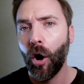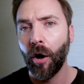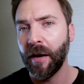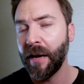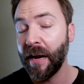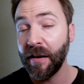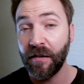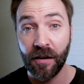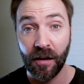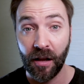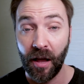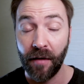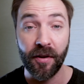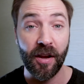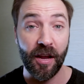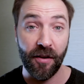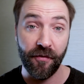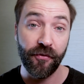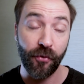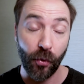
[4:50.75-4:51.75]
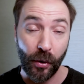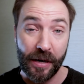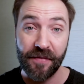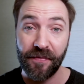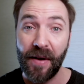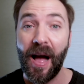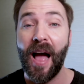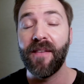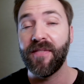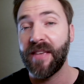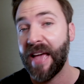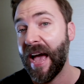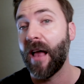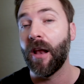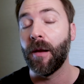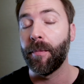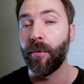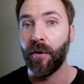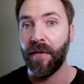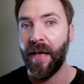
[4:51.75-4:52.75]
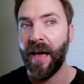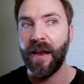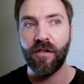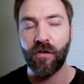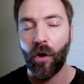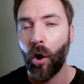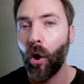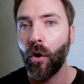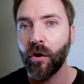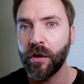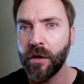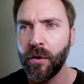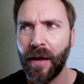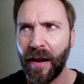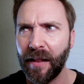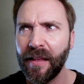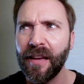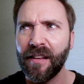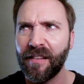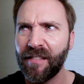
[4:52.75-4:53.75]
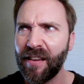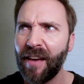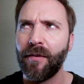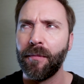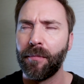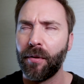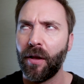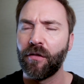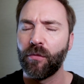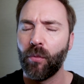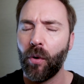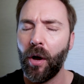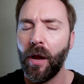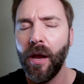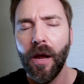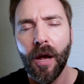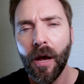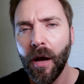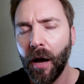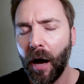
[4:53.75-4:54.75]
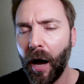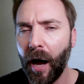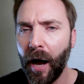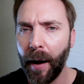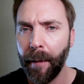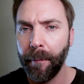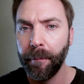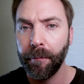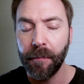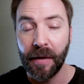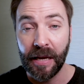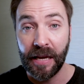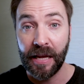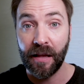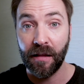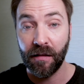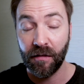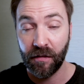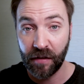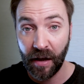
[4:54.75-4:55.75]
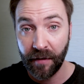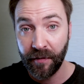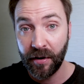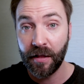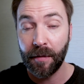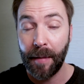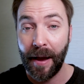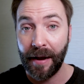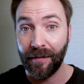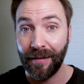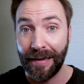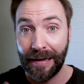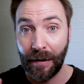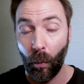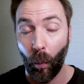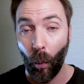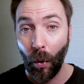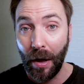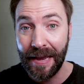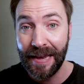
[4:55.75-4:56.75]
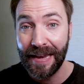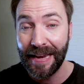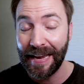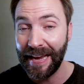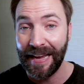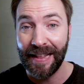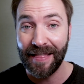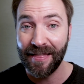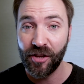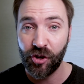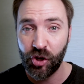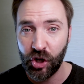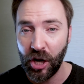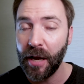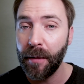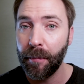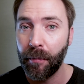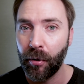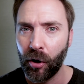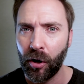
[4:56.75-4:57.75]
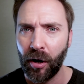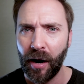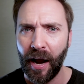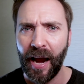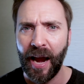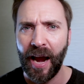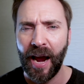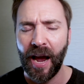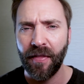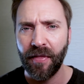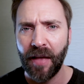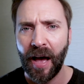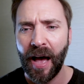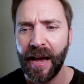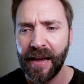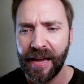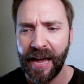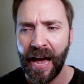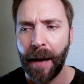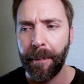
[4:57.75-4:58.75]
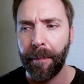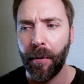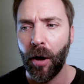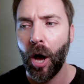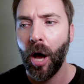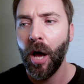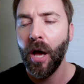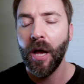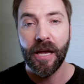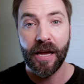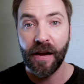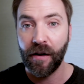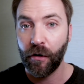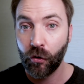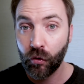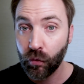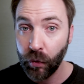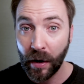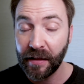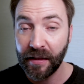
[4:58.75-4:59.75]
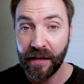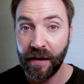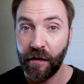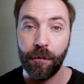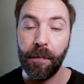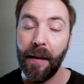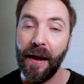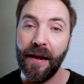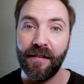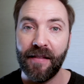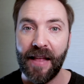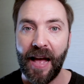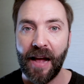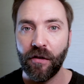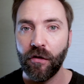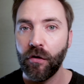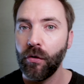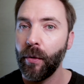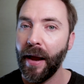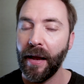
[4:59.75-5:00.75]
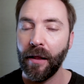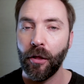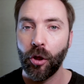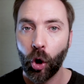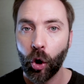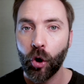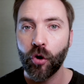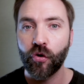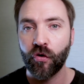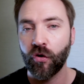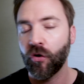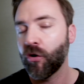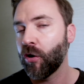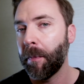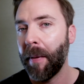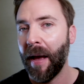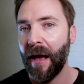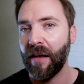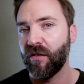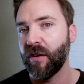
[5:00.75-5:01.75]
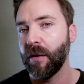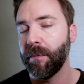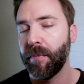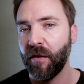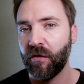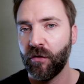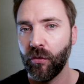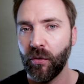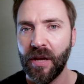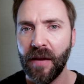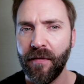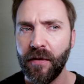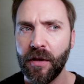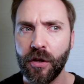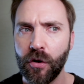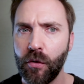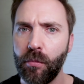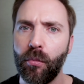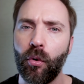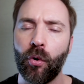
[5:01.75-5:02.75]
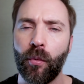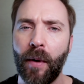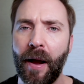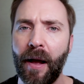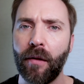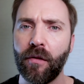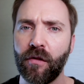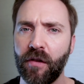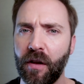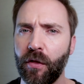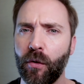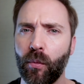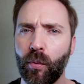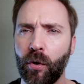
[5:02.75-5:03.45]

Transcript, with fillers: a 1911 in 45 caliber? That is all you get. I think it's 7+1, meaning 7 in the magazine, 1 in the chamber, and the HiCapa, it greatly expands that to a larger capacity pistol, giving you more rounds in the